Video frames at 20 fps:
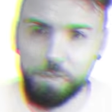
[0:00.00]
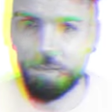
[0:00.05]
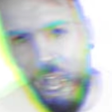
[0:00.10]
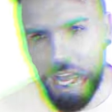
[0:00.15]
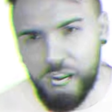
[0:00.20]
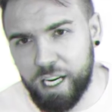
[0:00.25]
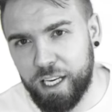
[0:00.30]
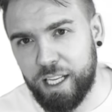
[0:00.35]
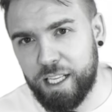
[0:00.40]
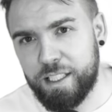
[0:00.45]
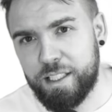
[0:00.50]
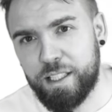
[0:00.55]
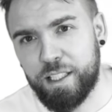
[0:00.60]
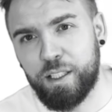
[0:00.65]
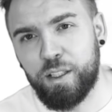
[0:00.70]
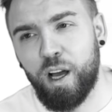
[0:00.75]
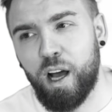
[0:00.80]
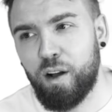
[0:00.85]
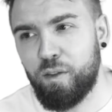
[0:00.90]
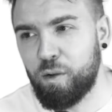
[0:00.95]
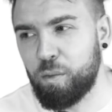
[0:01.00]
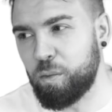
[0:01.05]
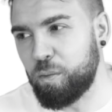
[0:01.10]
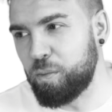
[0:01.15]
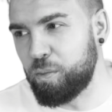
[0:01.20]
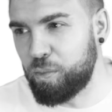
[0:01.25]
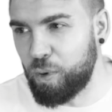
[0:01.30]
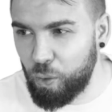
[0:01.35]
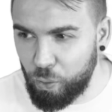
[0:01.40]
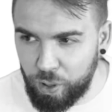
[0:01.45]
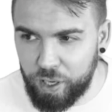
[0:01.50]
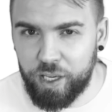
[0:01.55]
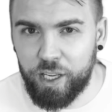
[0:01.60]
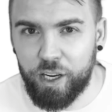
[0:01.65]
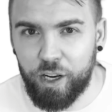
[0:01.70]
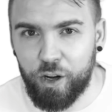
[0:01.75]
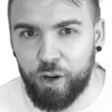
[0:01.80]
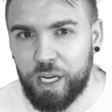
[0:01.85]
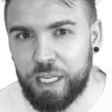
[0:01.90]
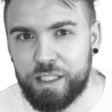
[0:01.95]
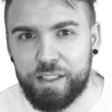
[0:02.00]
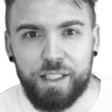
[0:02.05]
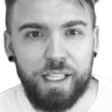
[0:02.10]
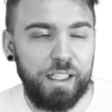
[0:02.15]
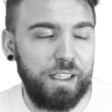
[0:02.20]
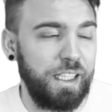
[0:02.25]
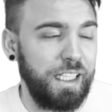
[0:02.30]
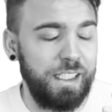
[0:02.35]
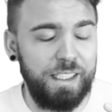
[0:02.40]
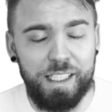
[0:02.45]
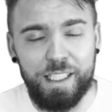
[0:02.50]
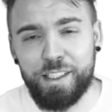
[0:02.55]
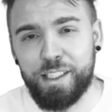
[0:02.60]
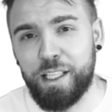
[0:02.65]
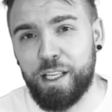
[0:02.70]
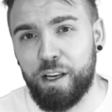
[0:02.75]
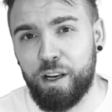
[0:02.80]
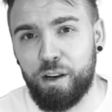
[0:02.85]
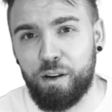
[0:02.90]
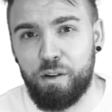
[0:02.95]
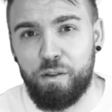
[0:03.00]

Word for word: And I guess the novel point here is that this isn't